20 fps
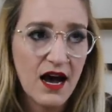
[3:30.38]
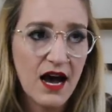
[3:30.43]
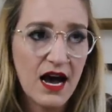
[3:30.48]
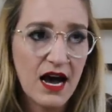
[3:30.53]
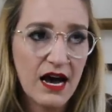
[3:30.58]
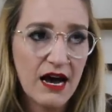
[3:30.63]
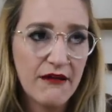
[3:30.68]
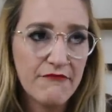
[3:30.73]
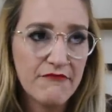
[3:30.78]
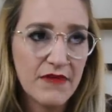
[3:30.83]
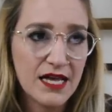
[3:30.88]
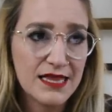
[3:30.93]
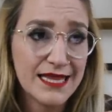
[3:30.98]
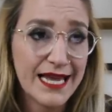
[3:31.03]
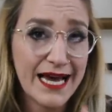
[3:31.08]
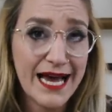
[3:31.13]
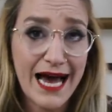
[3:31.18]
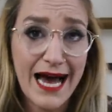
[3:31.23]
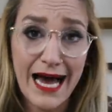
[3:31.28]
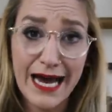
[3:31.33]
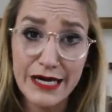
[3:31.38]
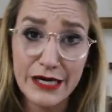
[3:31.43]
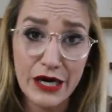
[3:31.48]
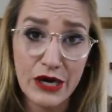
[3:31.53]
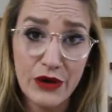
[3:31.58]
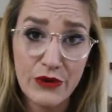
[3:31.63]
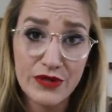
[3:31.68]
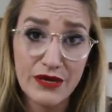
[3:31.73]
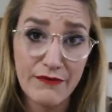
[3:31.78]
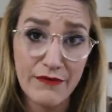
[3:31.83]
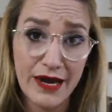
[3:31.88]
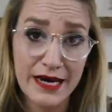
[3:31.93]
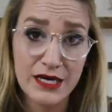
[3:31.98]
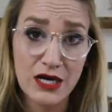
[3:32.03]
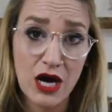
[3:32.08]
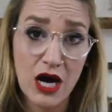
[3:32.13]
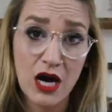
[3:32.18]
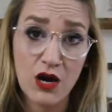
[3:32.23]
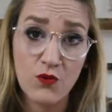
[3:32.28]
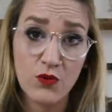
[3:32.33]
Um, like I know that my
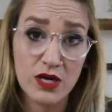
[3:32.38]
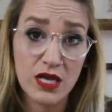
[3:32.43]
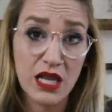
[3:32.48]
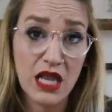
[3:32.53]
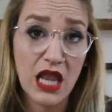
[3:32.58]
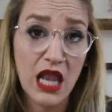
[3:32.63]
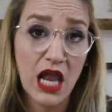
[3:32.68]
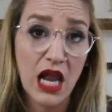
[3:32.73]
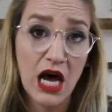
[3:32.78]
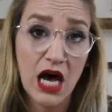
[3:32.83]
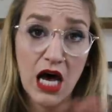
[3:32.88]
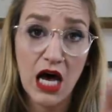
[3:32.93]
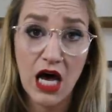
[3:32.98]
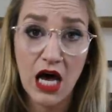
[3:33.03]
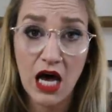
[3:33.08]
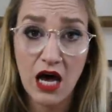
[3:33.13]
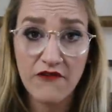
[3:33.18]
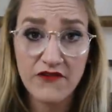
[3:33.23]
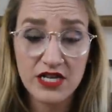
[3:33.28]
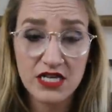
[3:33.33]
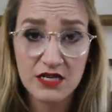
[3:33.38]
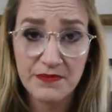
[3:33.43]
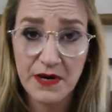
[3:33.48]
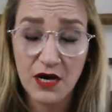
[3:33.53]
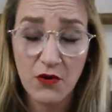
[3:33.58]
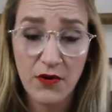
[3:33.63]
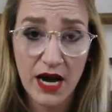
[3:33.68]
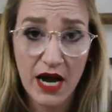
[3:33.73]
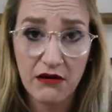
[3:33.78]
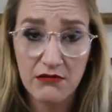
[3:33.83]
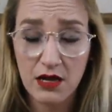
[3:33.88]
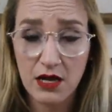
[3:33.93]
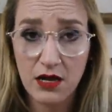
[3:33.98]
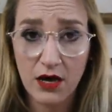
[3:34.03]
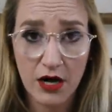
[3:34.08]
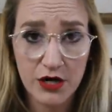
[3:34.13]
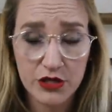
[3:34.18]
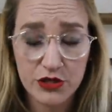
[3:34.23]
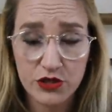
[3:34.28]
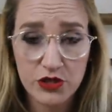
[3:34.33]
dog would love to be around
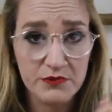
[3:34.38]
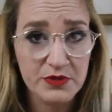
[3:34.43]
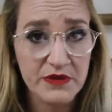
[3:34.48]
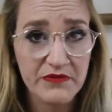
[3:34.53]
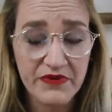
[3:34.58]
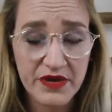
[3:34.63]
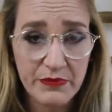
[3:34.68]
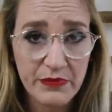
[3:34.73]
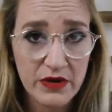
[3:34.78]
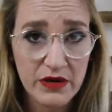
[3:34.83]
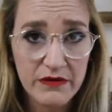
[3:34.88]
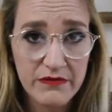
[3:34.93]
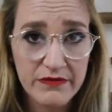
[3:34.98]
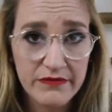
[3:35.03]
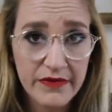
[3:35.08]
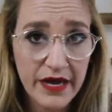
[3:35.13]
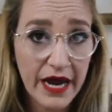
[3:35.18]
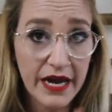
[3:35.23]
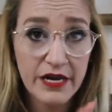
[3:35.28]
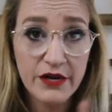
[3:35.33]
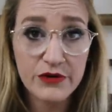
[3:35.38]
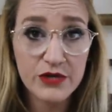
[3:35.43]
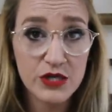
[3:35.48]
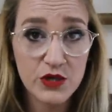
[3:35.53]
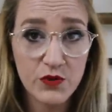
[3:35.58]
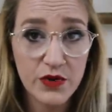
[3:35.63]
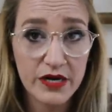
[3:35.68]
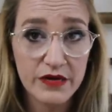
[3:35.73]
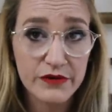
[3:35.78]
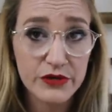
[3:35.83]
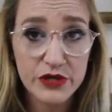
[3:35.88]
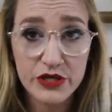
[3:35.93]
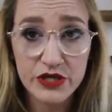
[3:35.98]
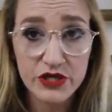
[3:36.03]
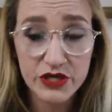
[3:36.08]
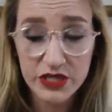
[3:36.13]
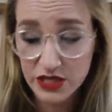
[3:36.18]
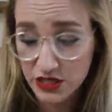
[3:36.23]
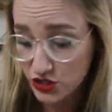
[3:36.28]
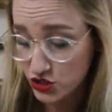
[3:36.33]
large groups of people. I know she would. She
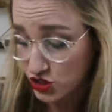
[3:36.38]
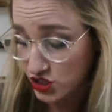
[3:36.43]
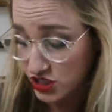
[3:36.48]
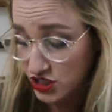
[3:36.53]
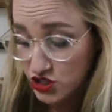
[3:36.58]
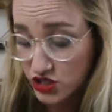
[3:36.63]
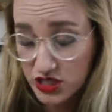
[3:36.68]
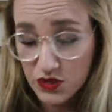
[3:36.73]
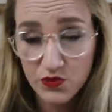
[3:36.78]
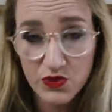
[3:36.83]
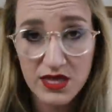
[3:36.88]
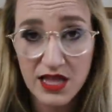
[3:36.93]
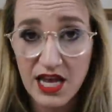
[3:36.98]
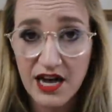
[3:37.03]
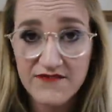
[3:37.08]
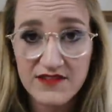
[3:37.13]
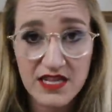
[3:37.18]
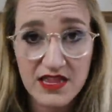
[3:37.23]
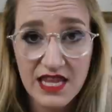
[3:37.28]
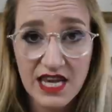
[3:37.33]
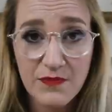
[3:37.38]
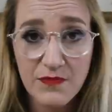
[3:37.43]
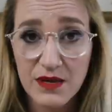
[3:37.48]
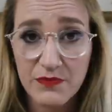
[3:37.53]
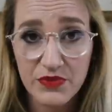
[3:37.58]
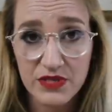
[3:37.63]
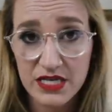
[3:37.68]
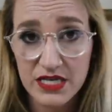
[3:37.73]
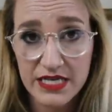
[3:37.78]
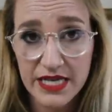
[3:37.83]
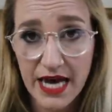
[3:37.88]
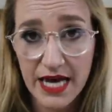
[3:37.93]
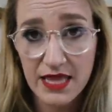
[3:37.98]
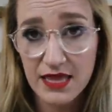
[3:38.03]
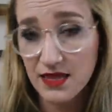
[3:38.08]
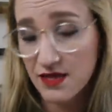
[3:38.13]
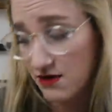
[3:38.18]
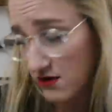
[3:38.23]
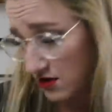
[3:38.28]
just she just would love to lick people to death.